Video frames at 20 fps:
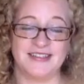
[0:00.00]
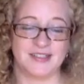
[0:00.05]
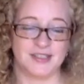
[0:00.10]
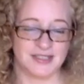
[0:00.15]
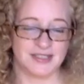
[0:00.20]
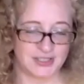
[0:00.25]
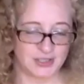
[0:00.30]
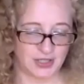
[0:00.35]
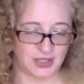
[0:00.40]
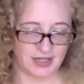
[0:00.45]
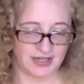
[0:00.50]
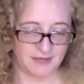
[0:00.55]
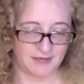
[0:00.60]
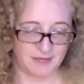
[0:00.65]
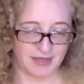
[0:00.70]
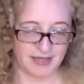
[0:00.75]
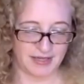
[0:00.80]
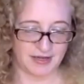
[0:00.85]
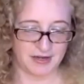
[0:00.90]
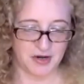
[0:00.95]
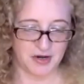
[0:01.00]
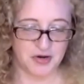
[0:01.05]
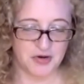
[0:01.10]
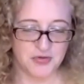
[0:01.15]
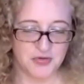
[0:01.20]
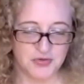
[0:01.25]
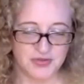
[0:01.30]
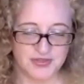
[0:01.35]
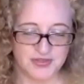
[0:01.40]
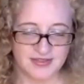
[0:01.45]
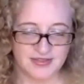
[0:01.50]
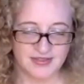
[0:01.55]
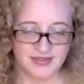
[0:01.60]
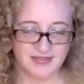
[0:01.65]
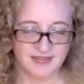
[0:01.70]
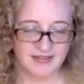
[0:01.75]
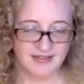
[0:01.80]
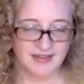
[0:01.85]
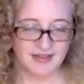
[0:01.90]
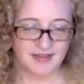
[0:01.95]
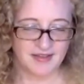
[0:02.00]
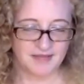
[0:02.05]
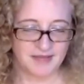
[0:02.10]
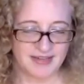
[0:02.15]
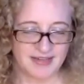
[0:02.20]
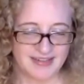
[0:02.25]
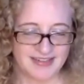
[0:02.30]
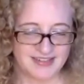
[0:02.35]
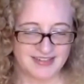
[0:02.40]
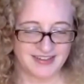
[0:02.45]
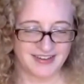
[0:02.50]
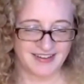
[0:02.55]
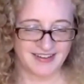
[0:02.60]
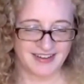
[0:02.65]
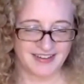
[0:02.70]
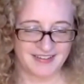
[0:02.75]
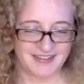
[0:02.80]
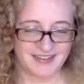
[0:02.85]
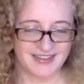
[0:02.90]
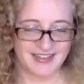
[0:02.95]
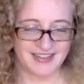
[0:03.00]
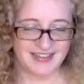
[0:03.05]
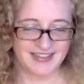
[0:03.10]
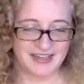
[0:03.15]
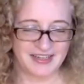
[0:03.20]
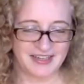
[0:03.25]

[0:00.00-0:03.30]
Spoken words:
Just checking my notes, making sure I got everything.